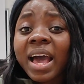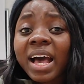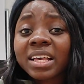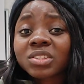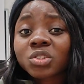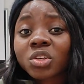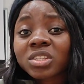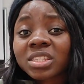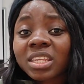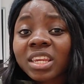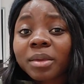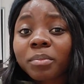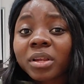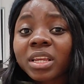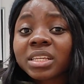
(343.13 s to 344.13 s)
and
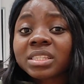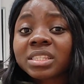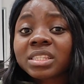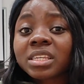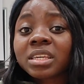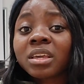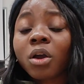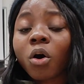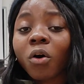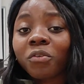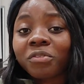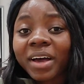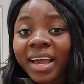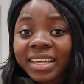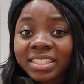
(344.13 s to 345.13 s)
sustainability
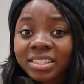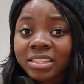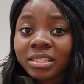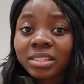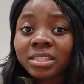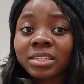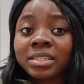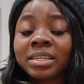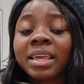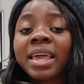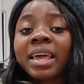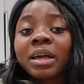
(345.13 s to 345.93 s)
of ICT.